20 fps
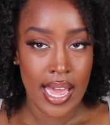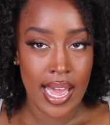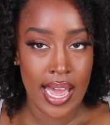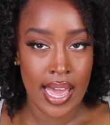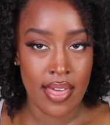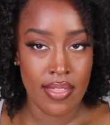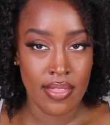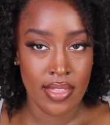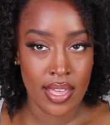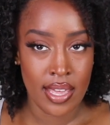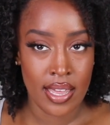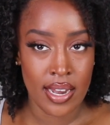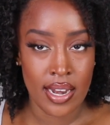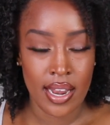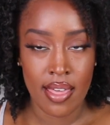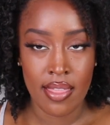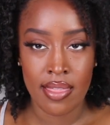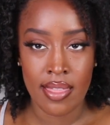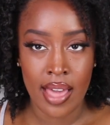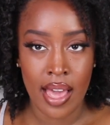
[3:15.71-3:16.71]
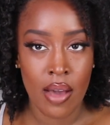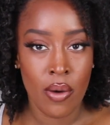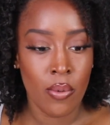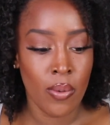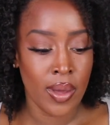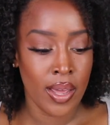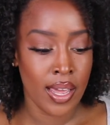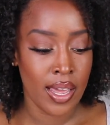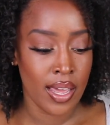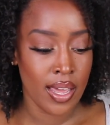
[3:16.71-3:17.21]
And then that
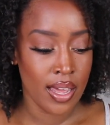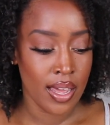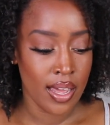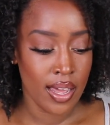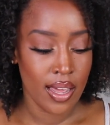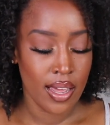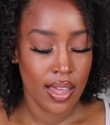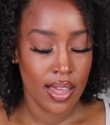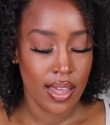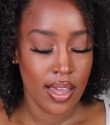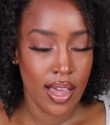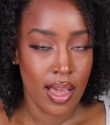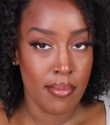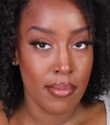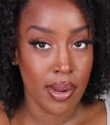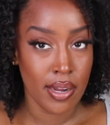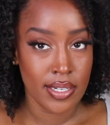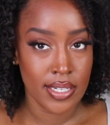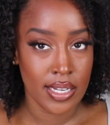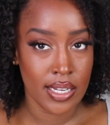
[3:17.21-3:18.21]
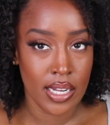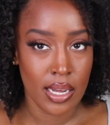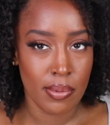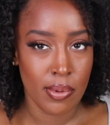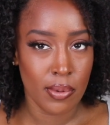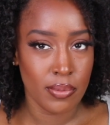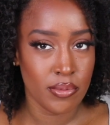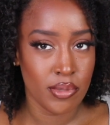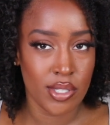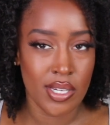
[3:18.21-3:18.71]
way I'm not taking up
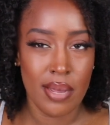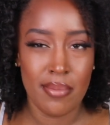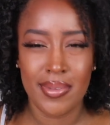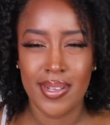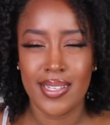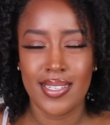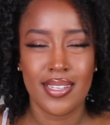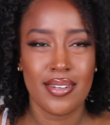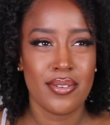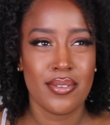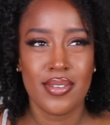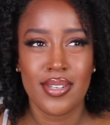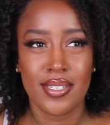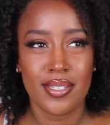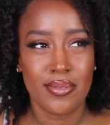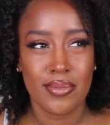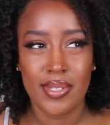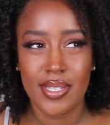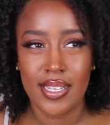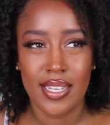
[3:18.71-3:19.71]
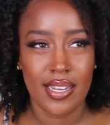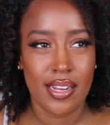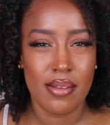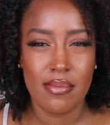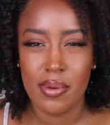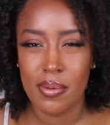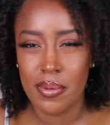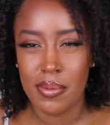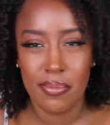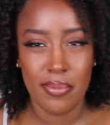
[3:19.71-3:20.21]
a bunch of time because I know you guys don't really care
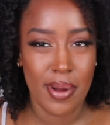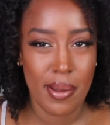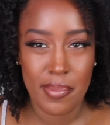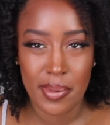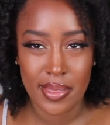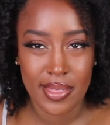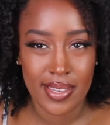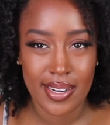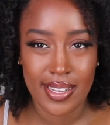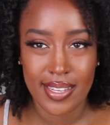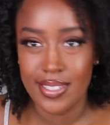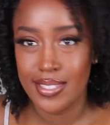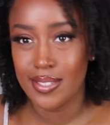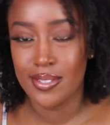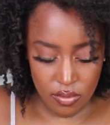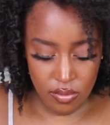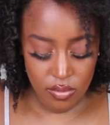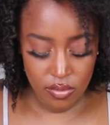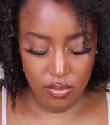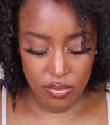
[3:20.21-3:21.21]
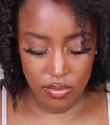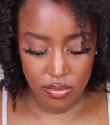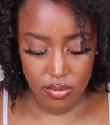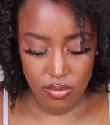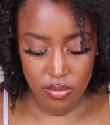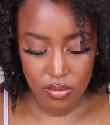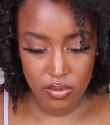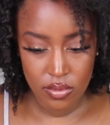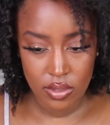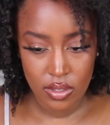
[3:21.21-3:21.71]
about me prepping the nails.
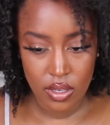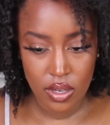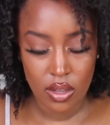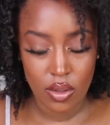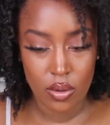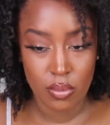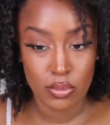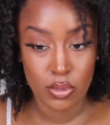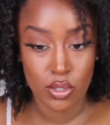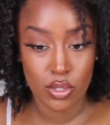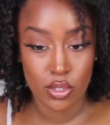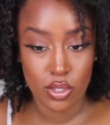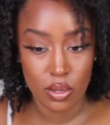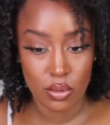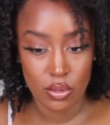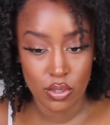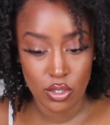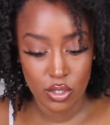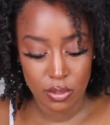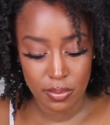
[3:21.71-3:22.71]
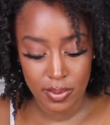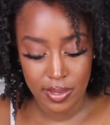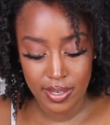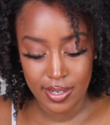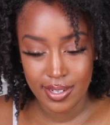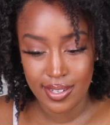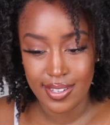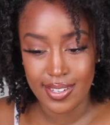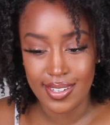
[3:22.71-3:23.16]
Oh, I'm so stupid.